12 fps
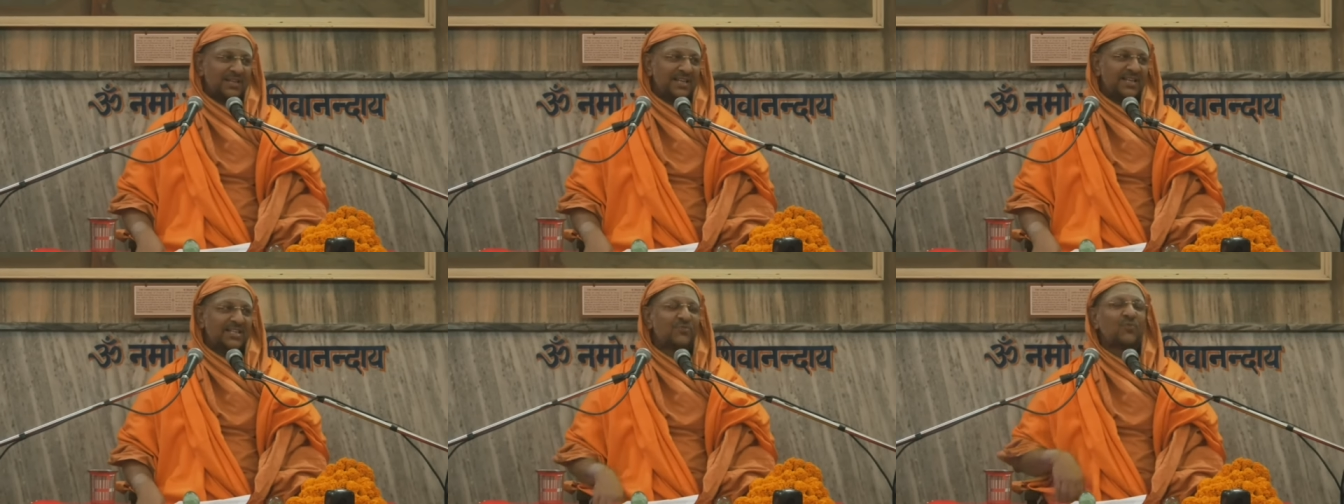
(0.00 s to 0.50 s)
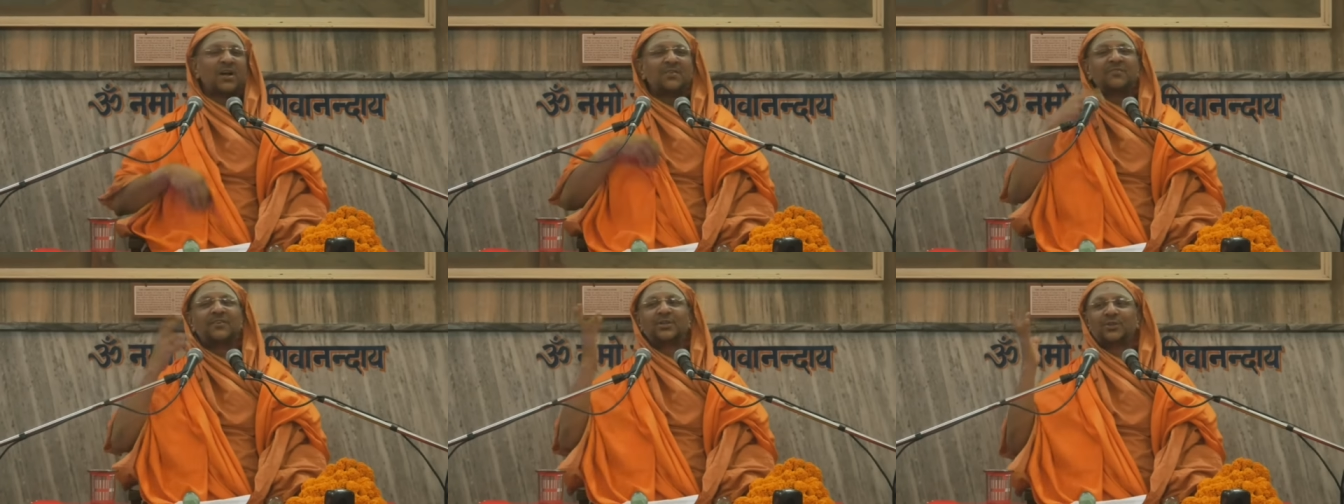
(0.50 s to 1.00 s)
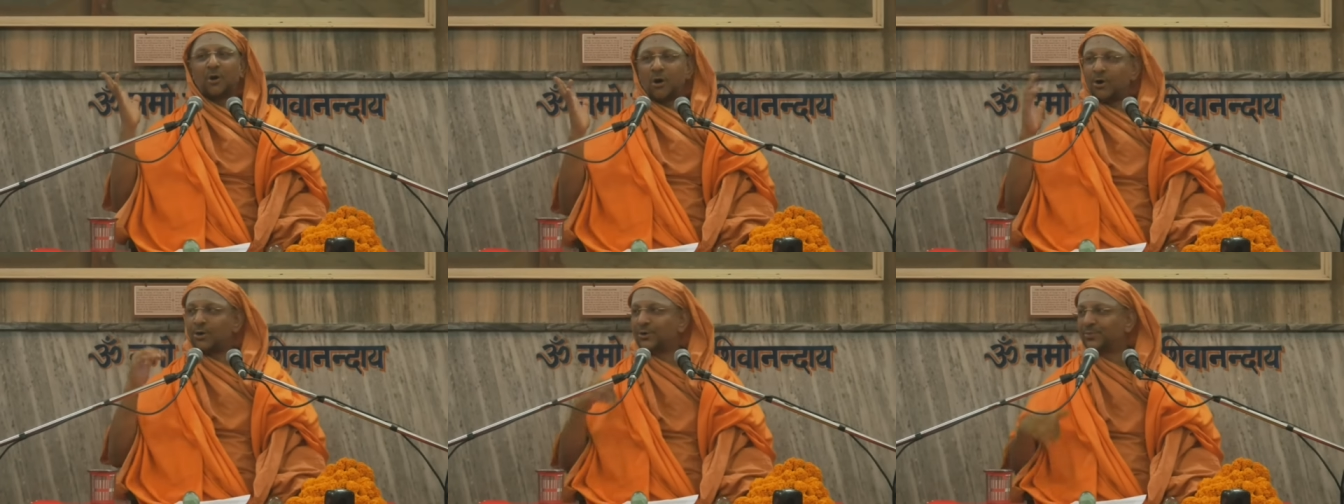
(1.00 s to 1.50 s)
He is one with
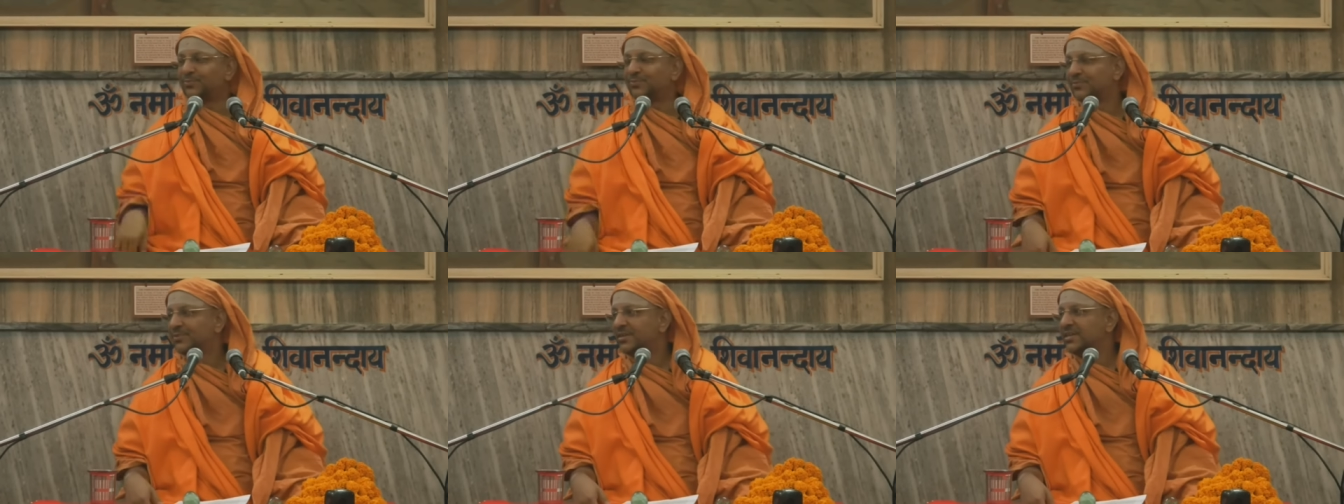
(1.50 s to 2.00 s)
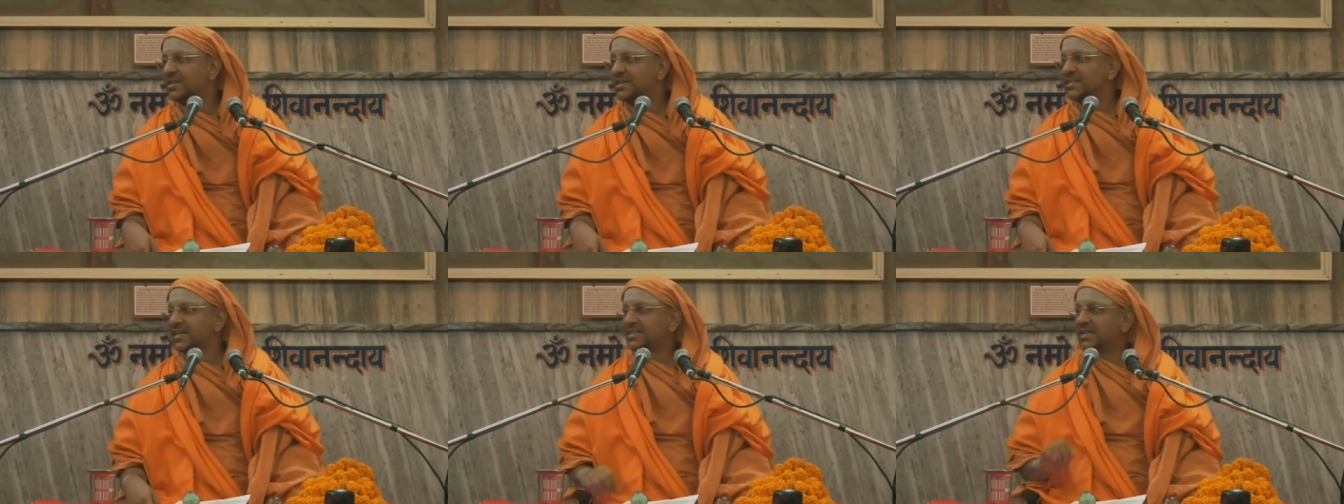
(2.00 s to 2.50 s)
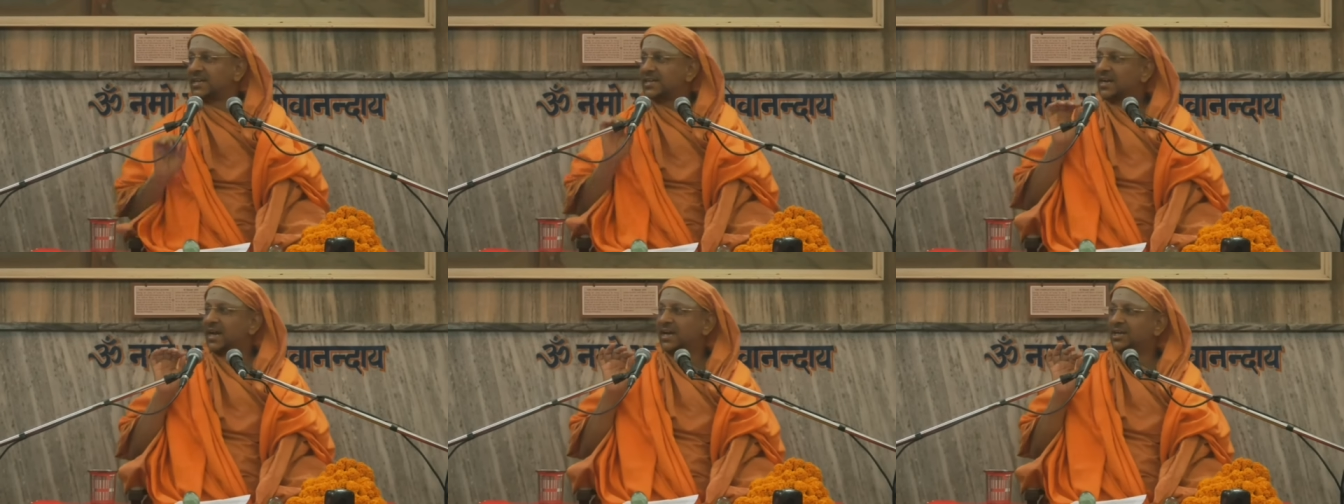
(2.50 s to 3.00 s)
all. Such a
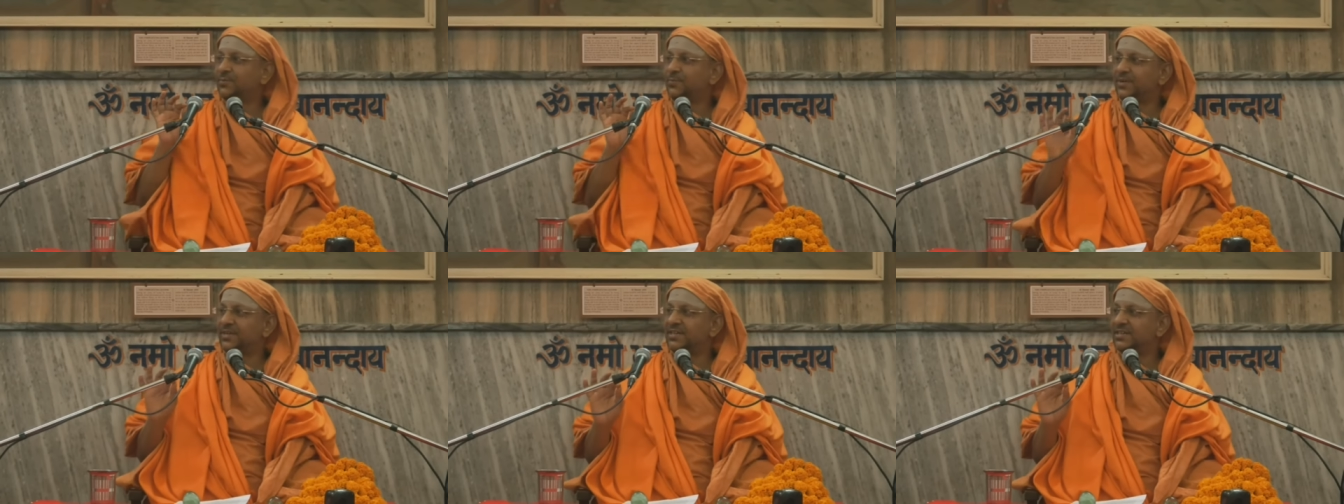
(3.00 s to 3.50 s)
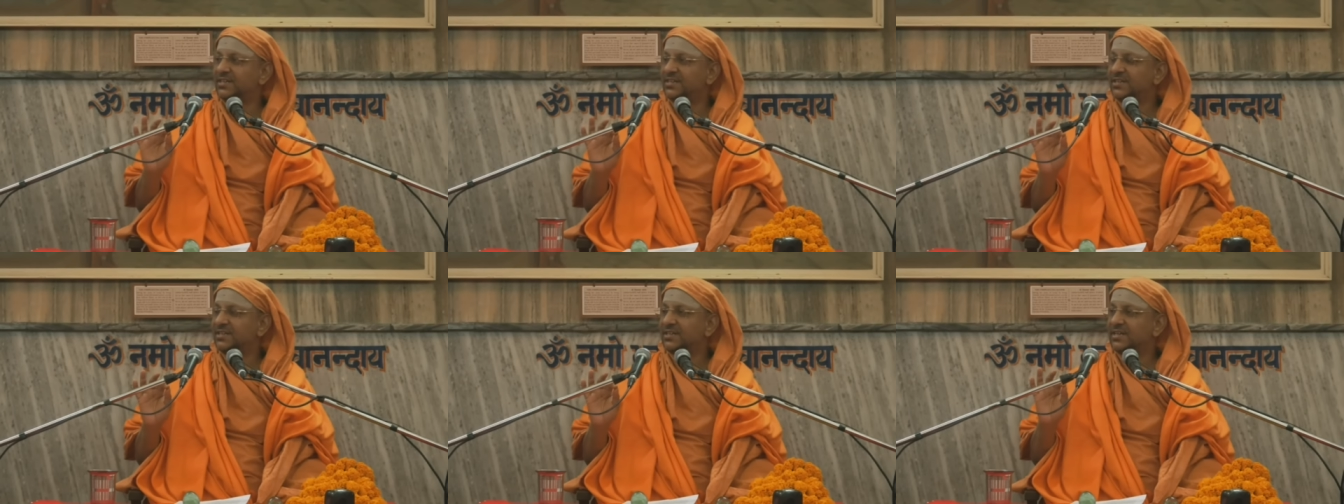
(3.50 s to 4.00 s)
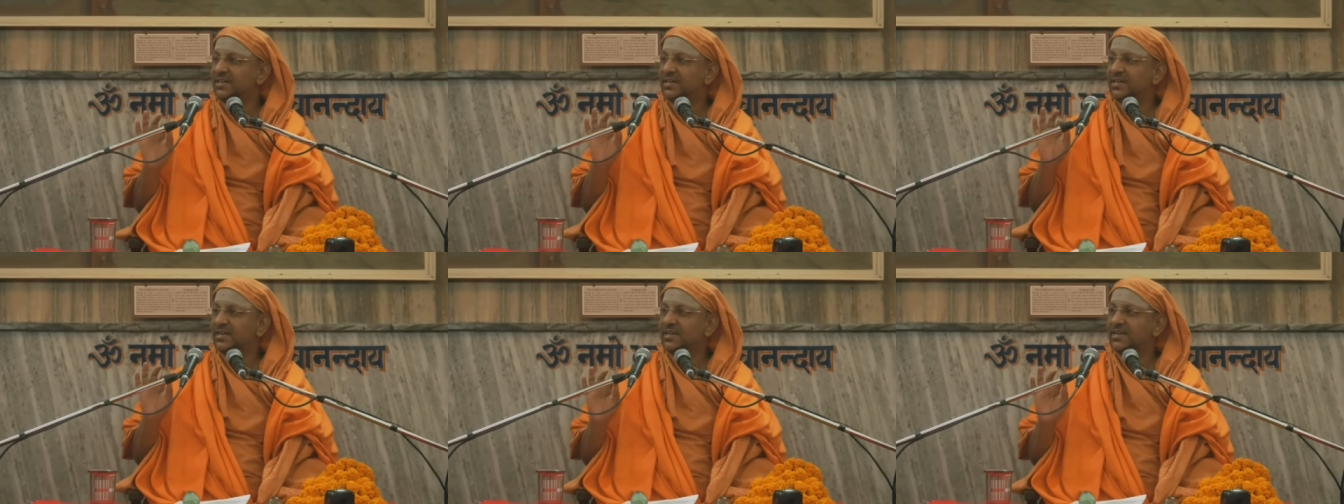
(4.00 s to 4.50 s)
great being,
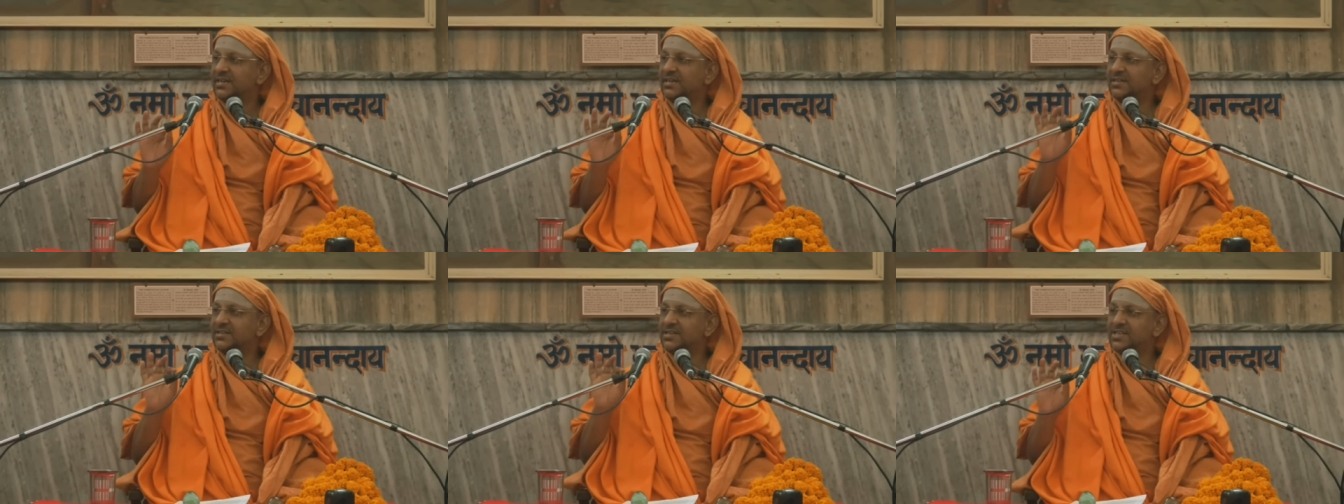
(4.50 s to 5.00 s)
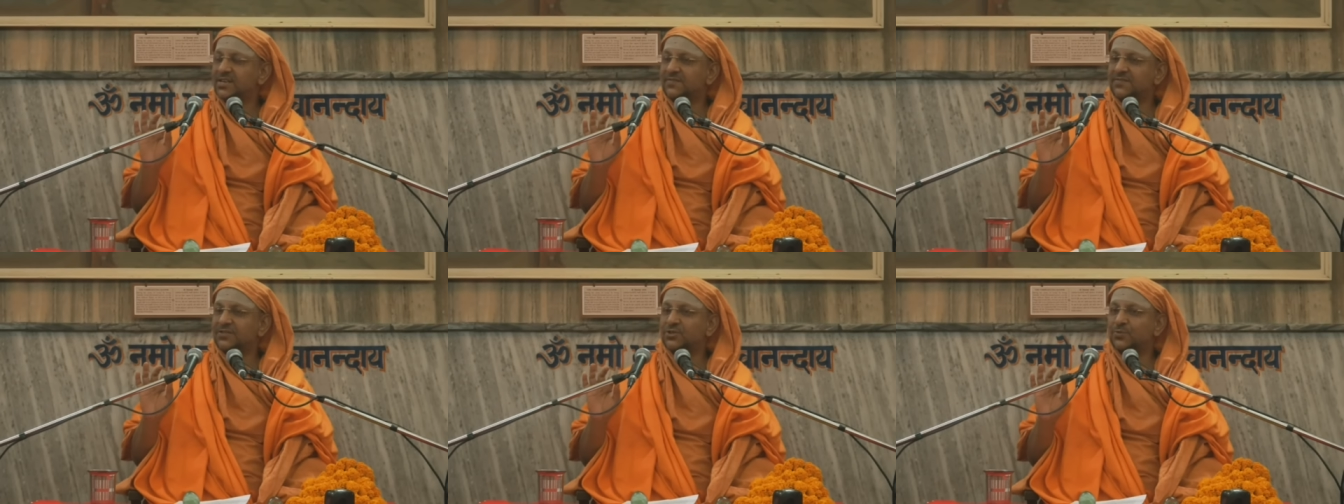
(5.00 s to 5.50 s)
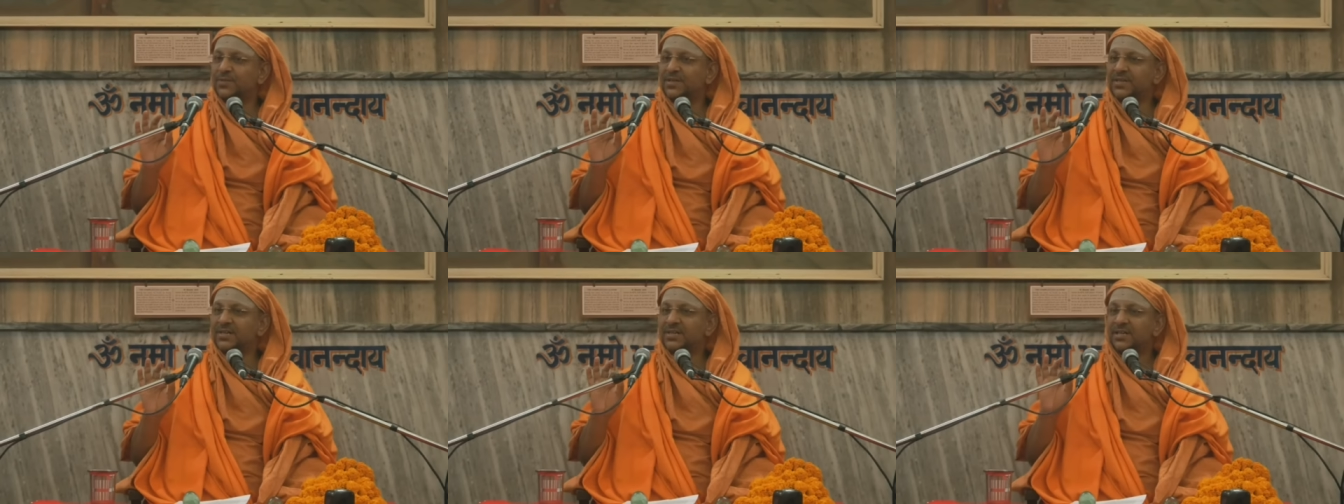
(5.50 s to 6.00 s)
he deserves to
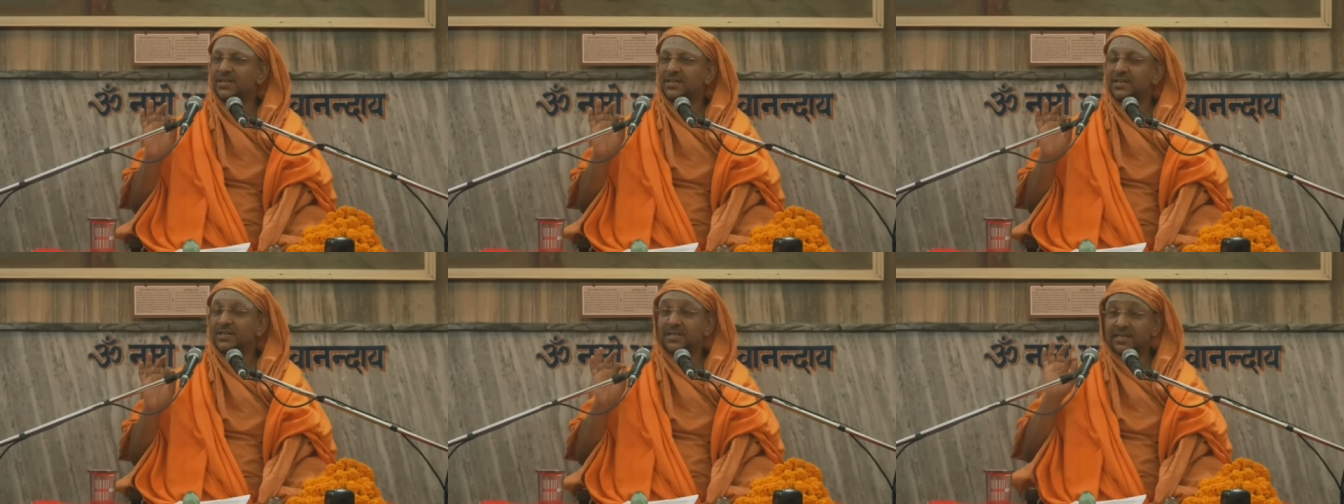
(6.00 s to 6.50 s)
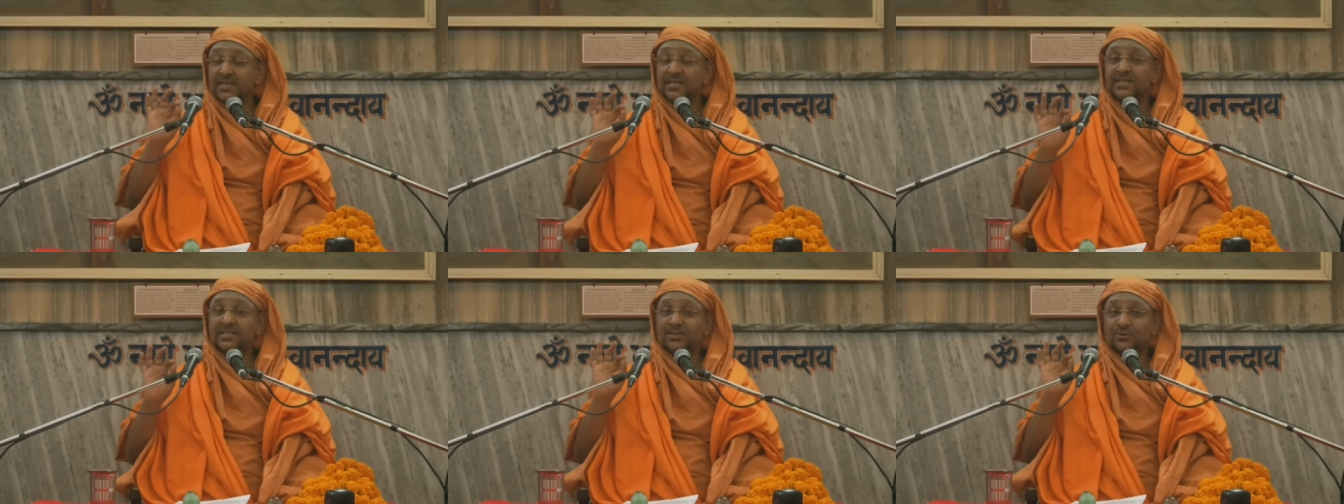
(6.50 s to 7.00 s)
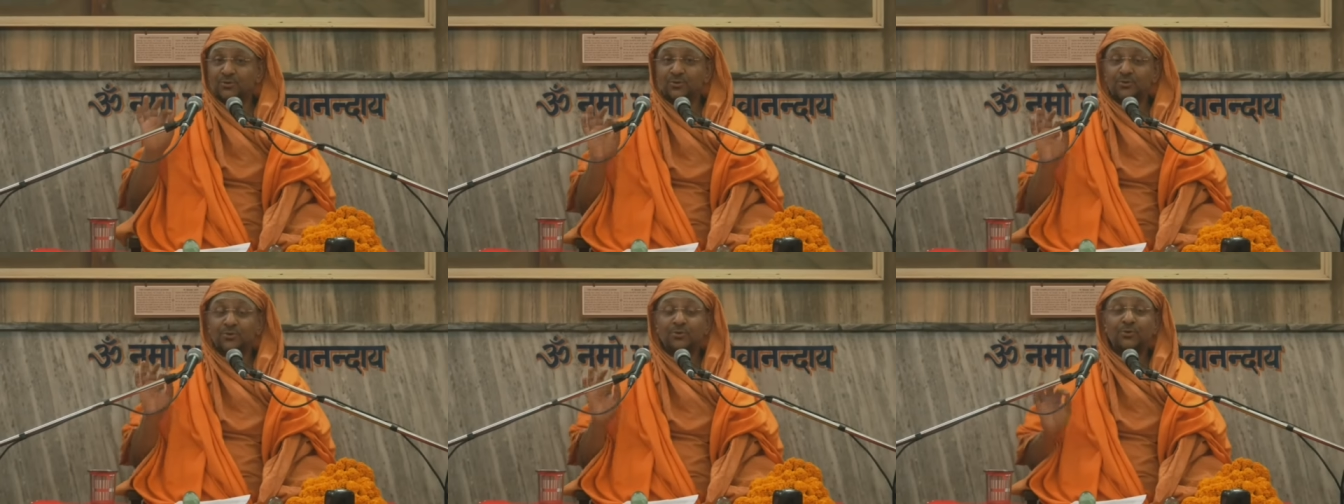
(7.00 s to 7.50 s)
be he is the
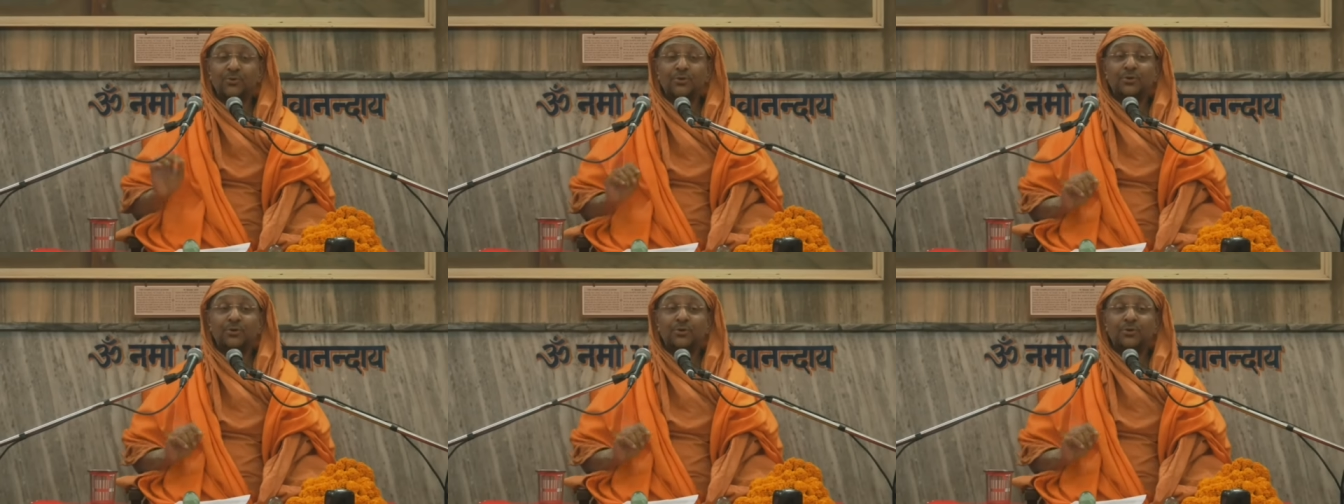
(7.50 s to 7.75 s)
Guru.